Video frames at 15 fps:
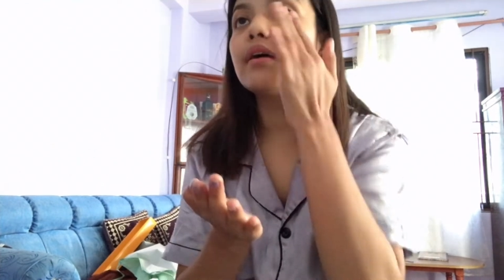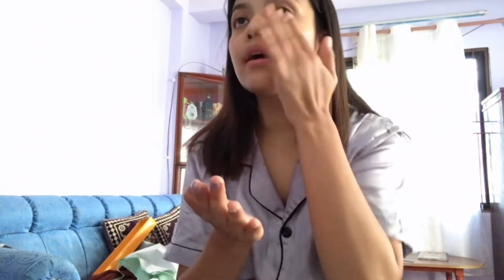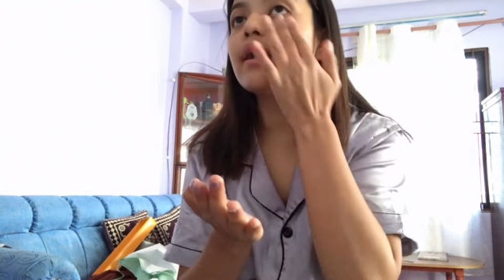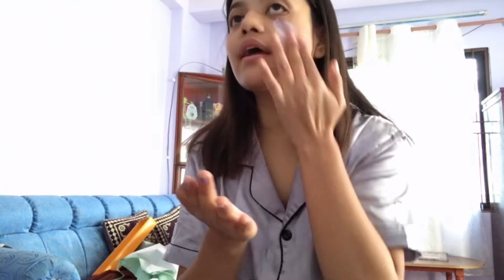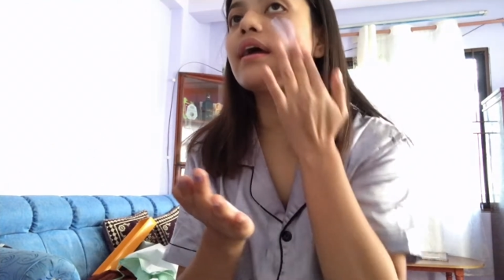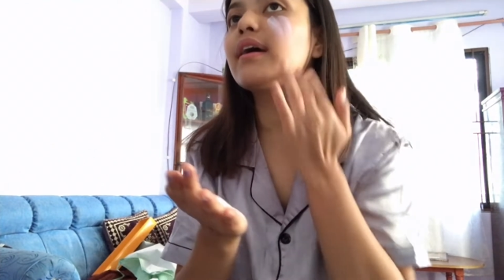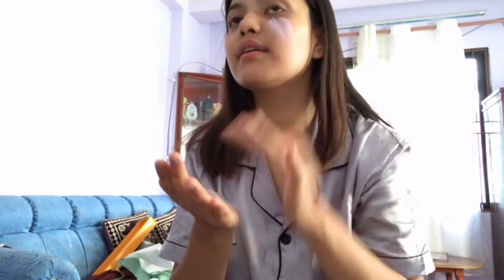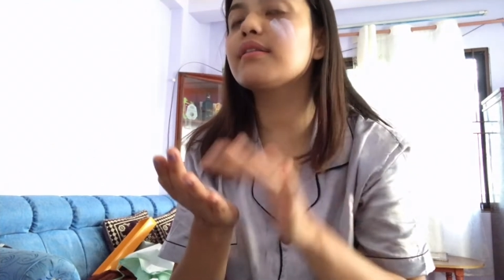
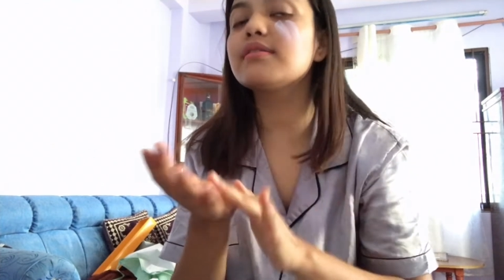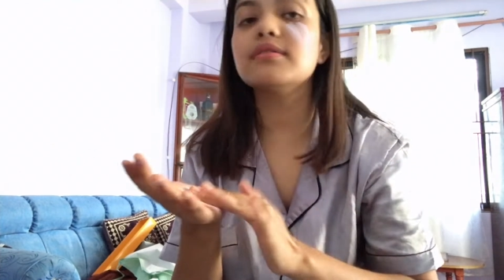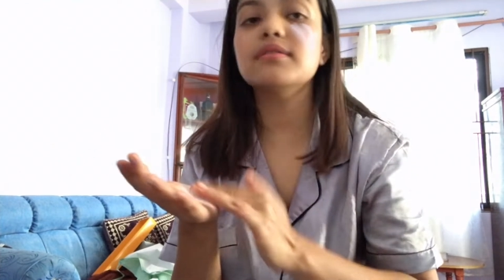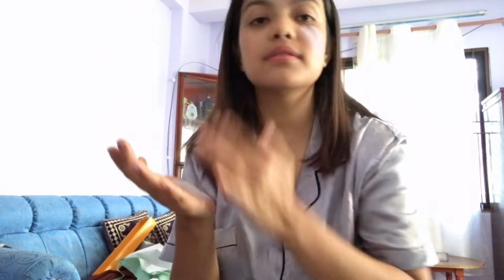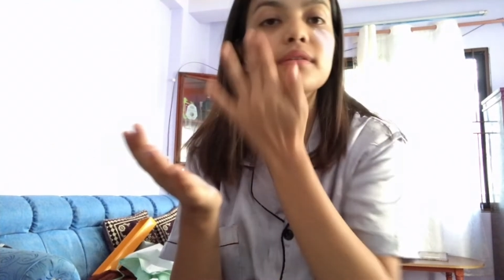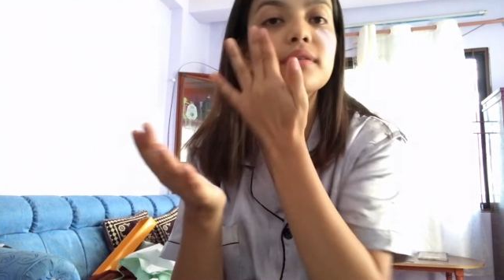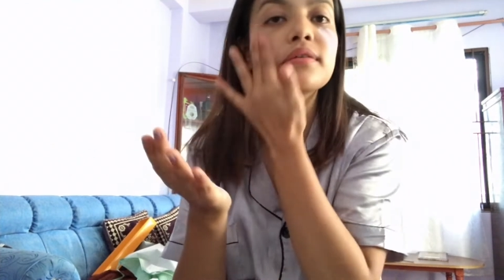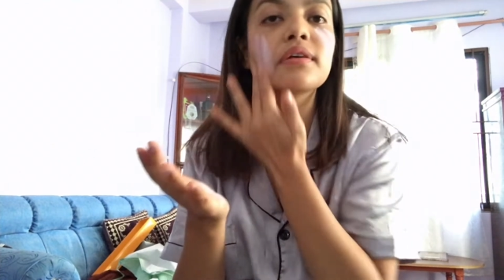And
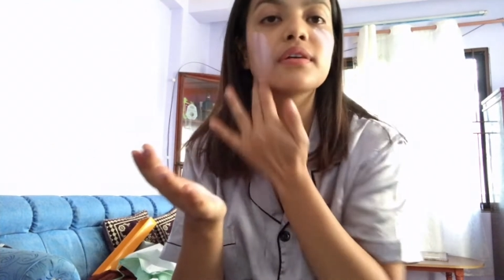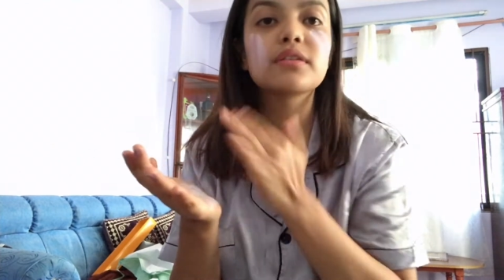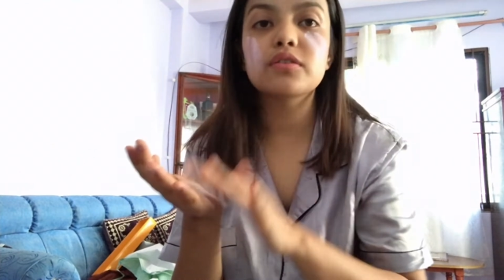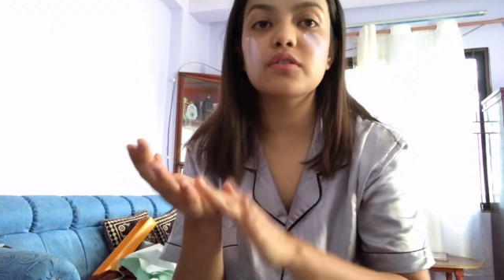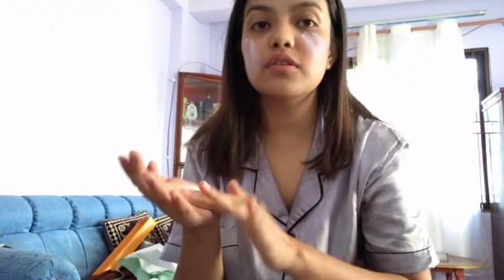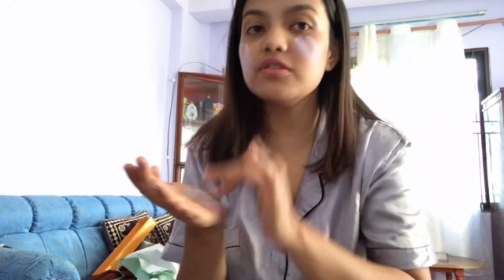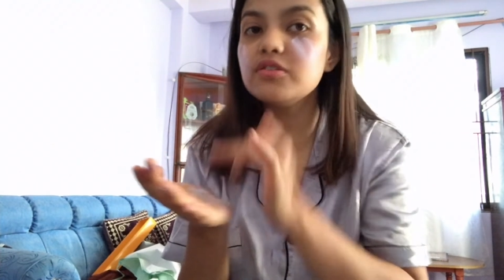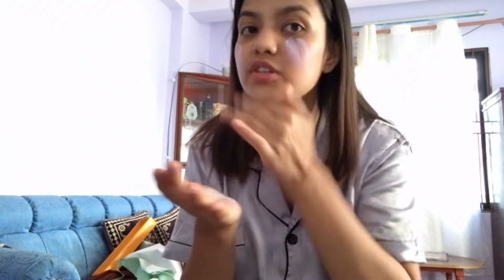
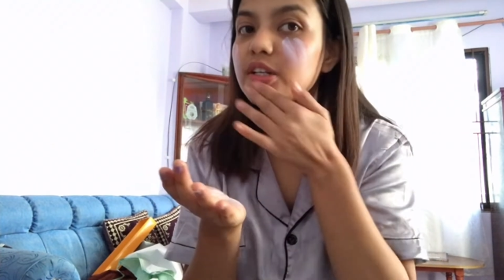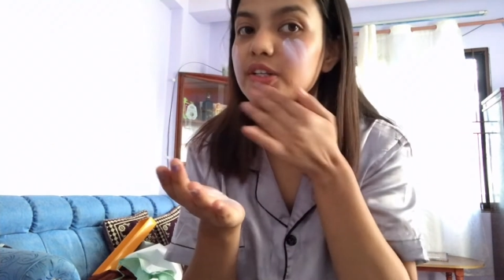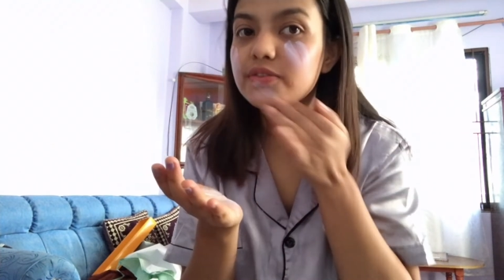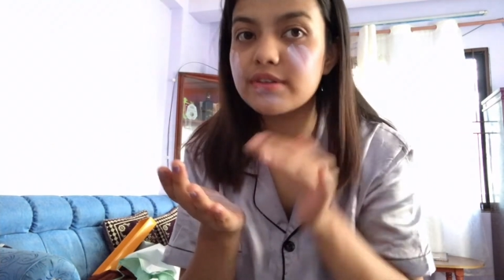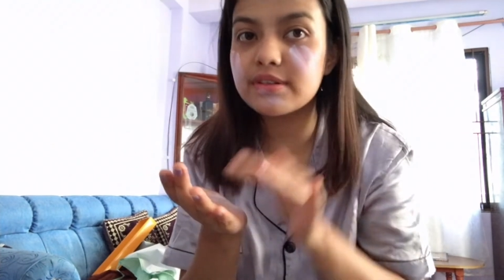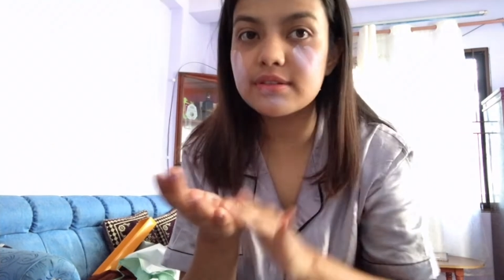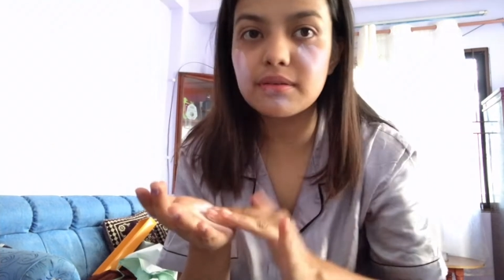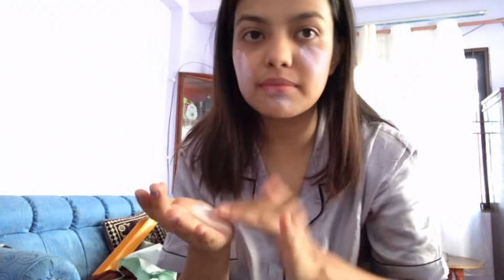not a
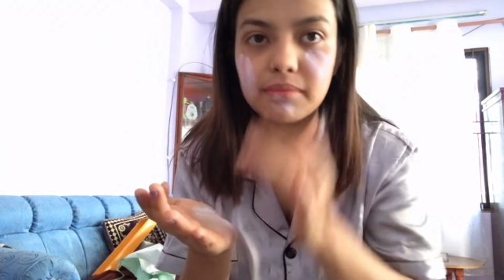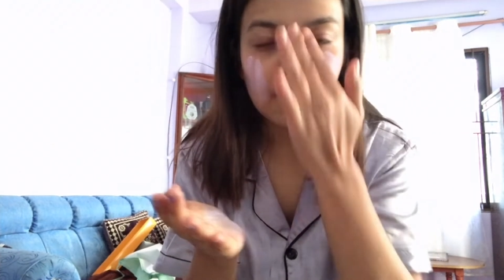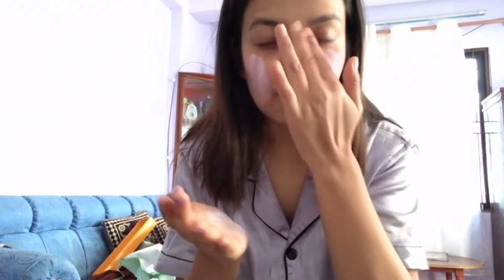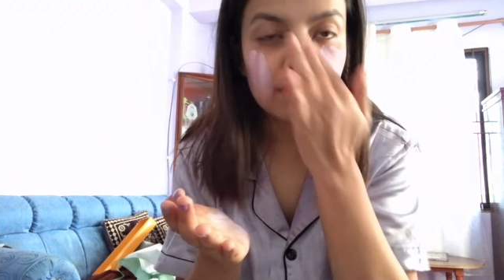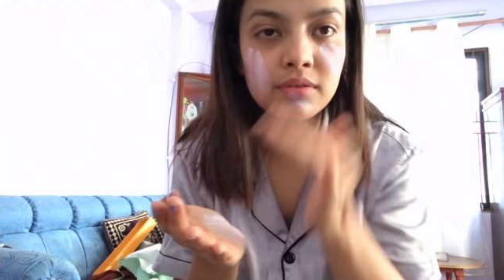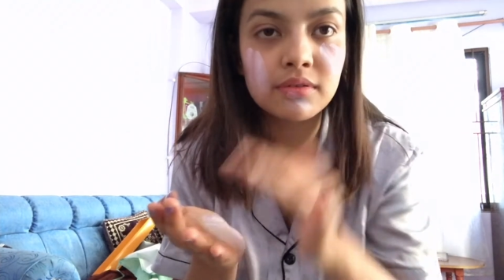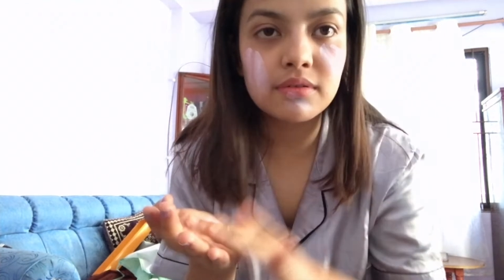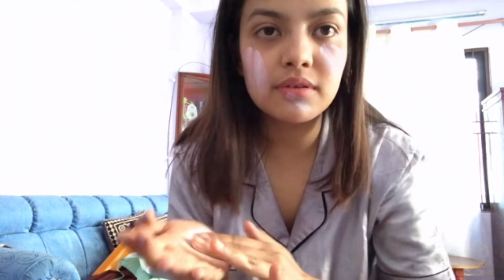generous
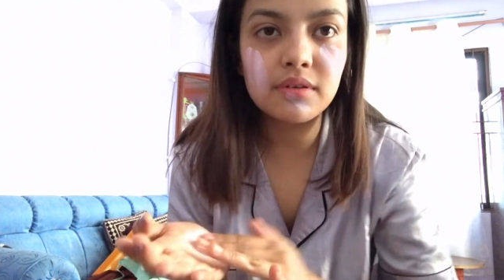amount.